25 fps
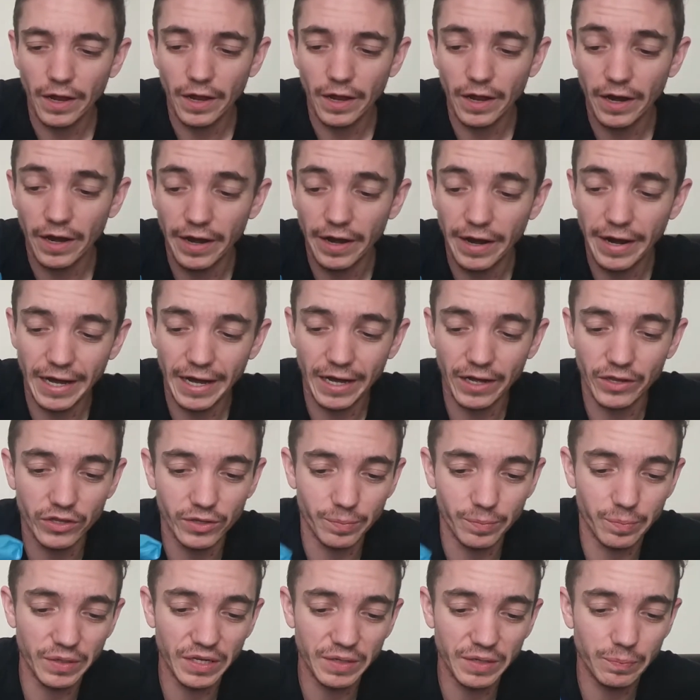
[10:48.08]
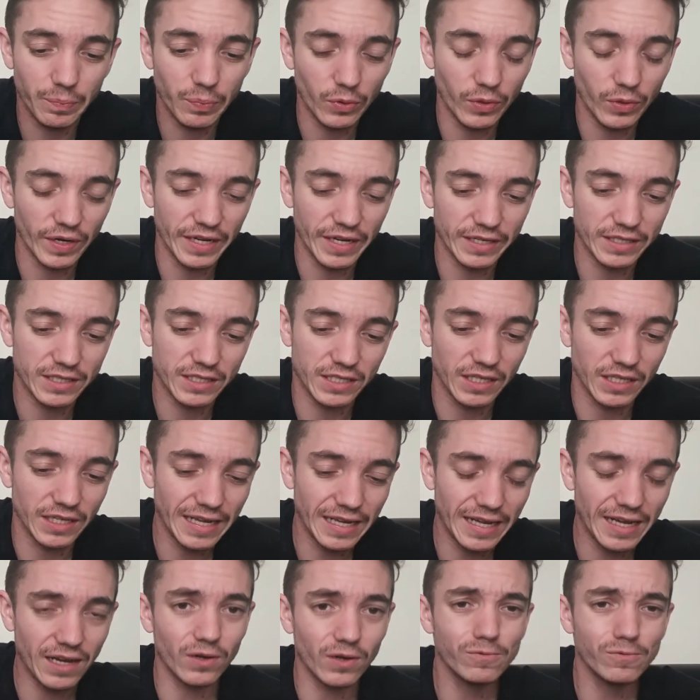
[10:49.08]
And now the big boy. So
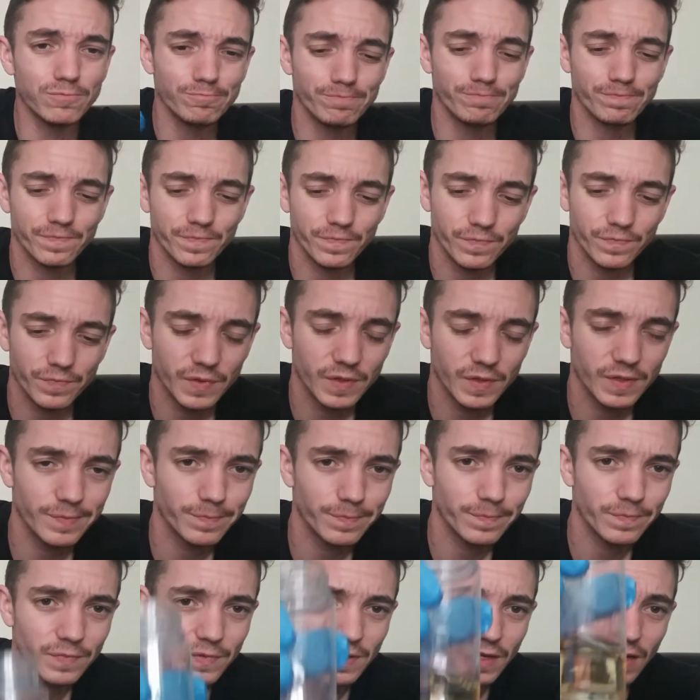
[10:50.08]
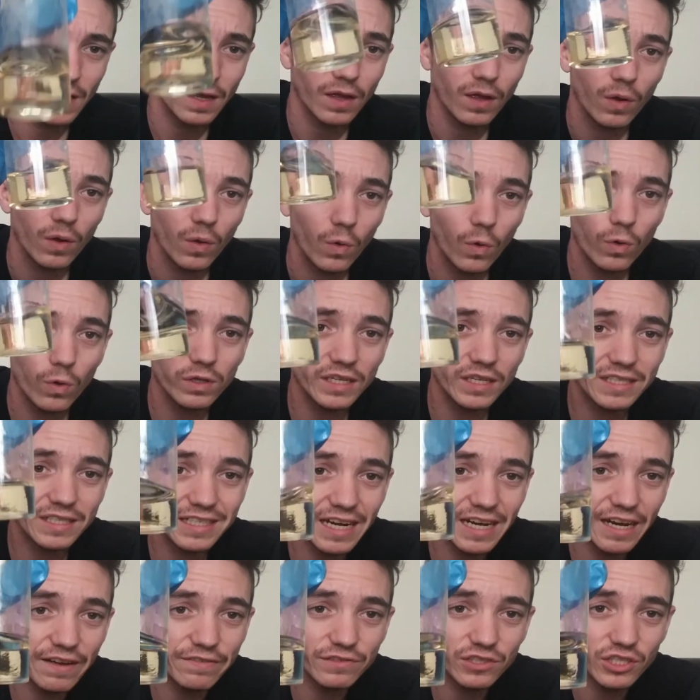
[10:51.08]
now, all that's
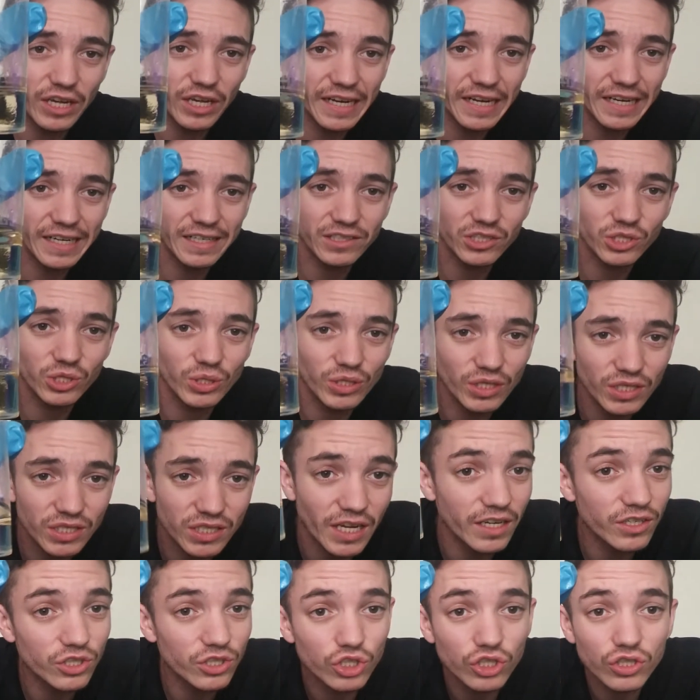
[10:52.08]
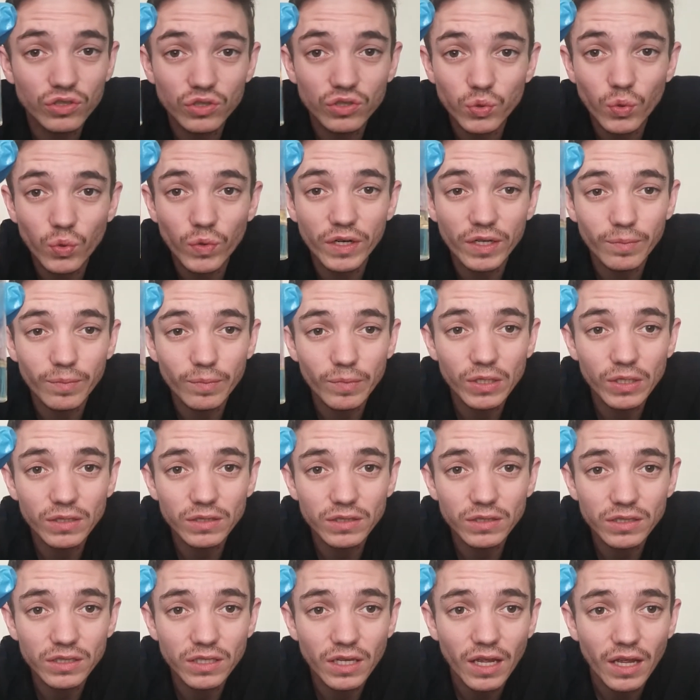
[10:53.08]
left to add to this 120
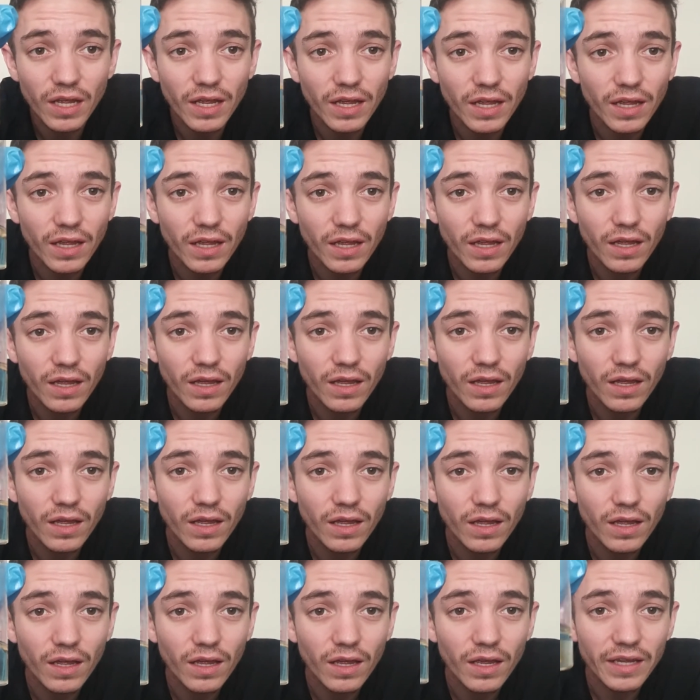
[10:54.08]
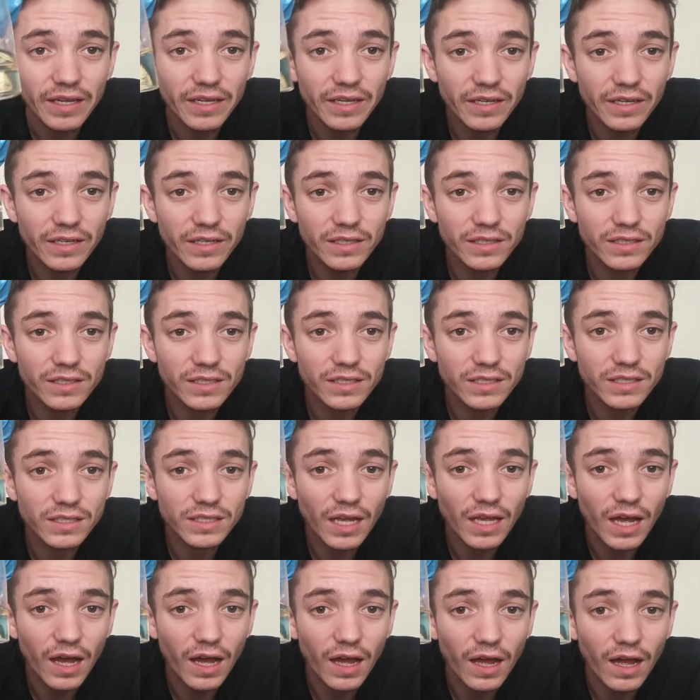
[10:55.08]
mils
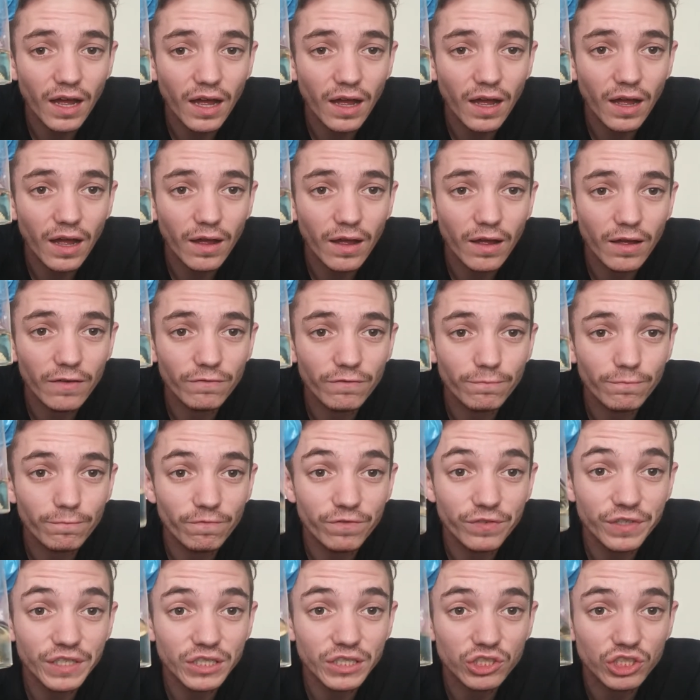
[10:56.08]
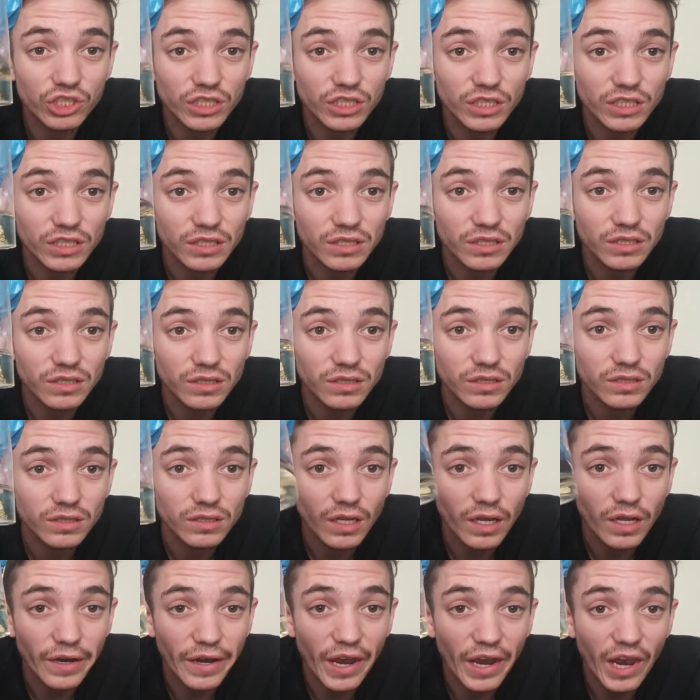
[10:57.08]
is VG.
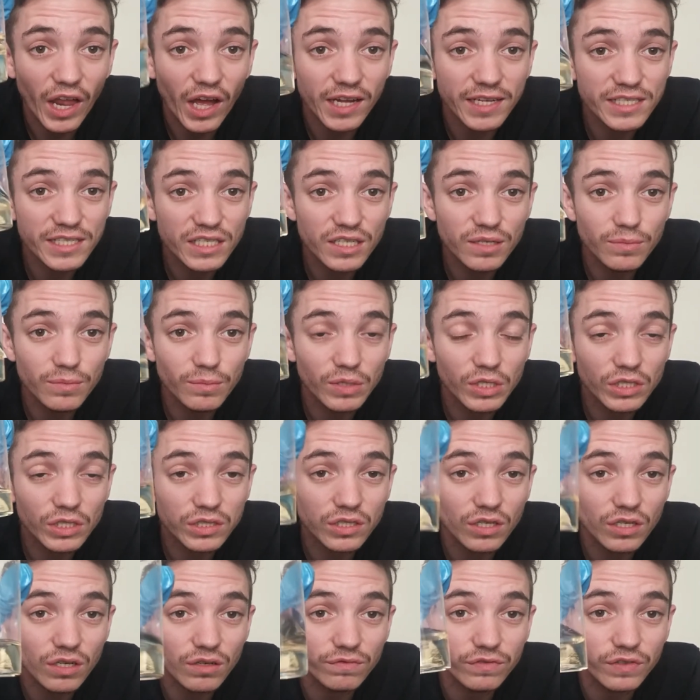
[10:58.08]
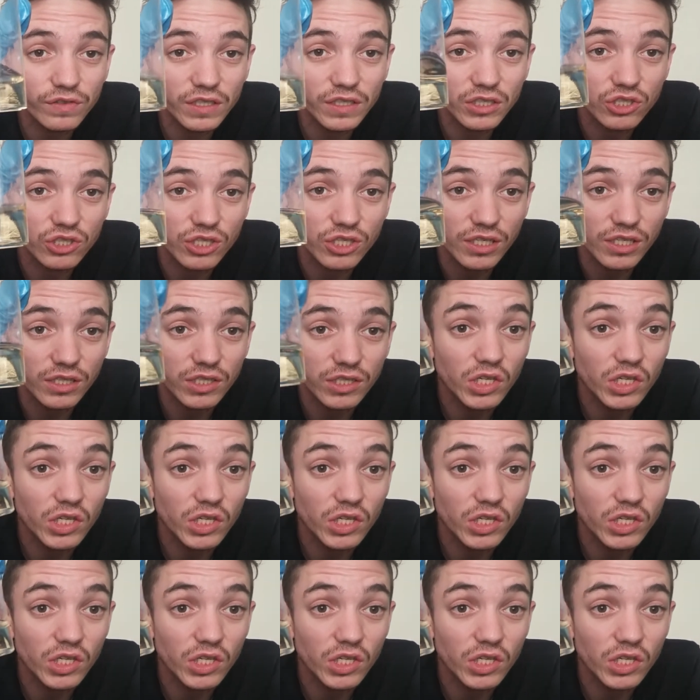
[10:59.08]
90 mils of VG.